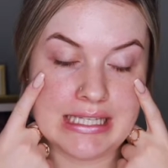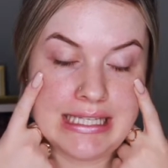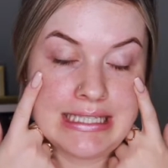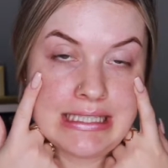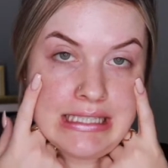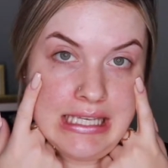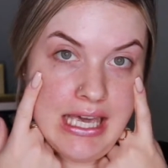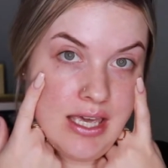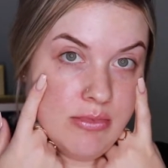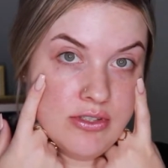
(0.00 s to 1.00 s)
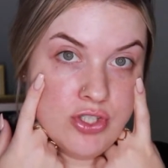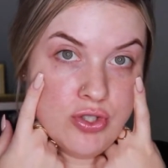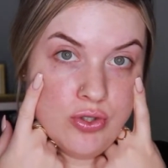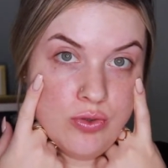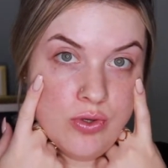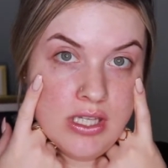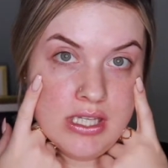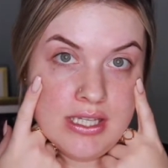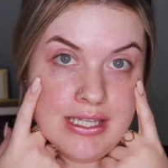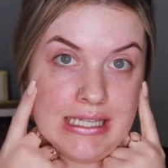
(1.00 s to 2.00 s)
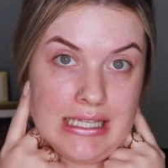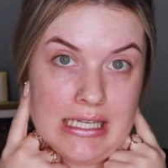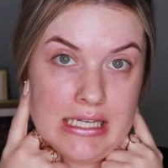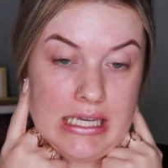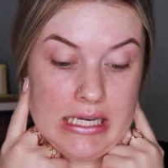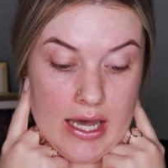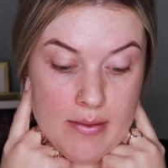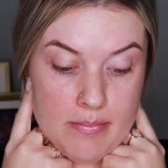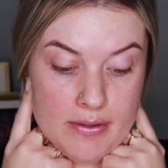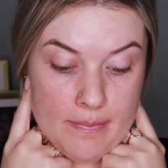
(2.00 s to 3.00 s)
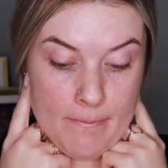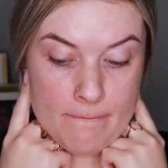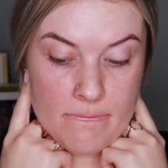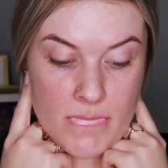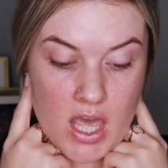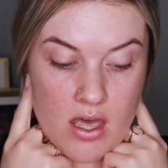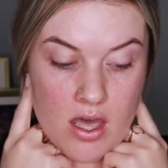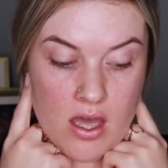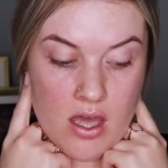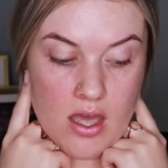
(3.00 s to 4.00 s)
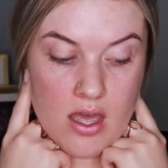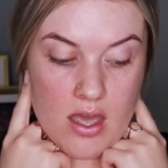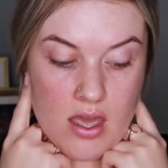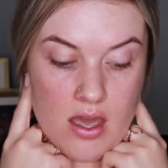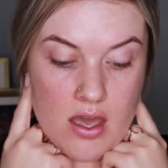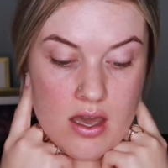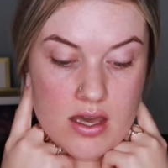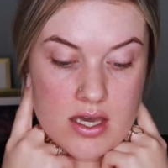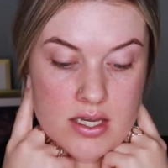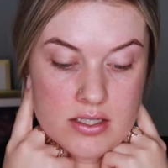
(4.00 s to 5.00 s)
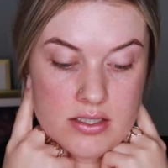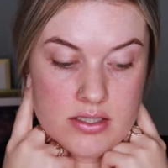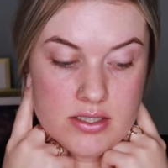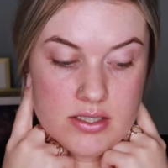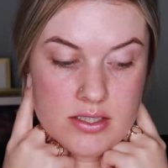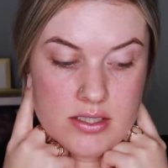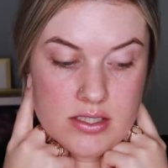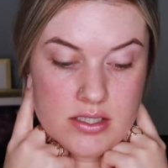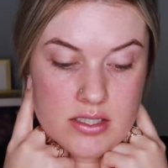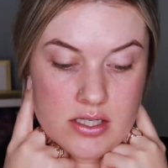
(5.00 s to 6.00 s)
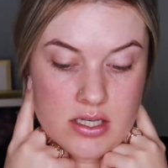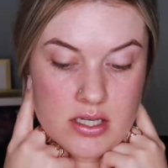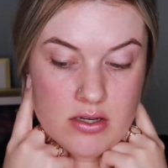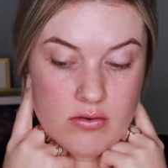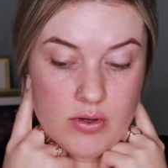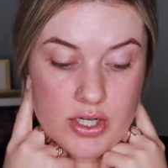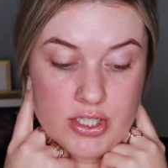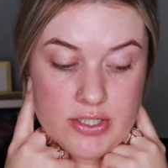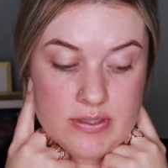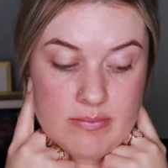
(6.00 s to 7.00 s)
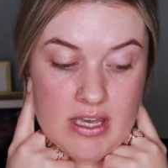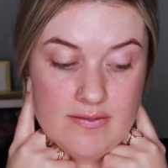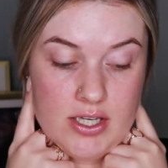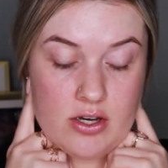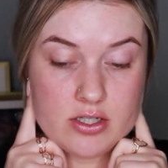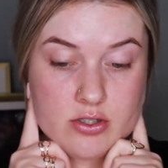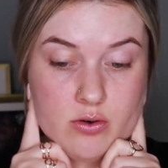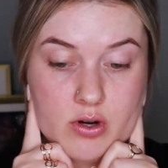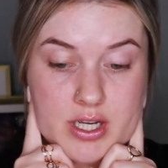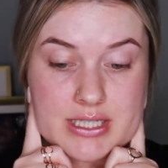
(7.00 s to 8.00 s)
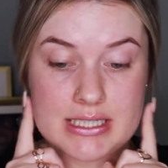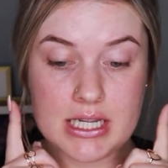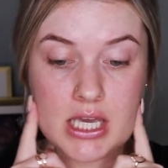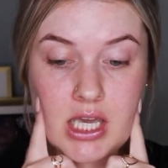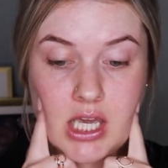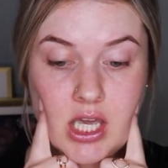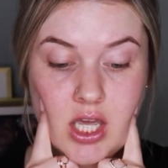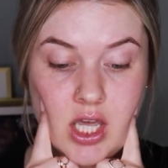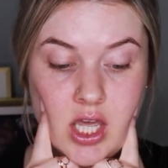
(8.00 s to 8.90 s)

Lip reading: easily able to clean it up. And we're gonna do some heavy contouring today.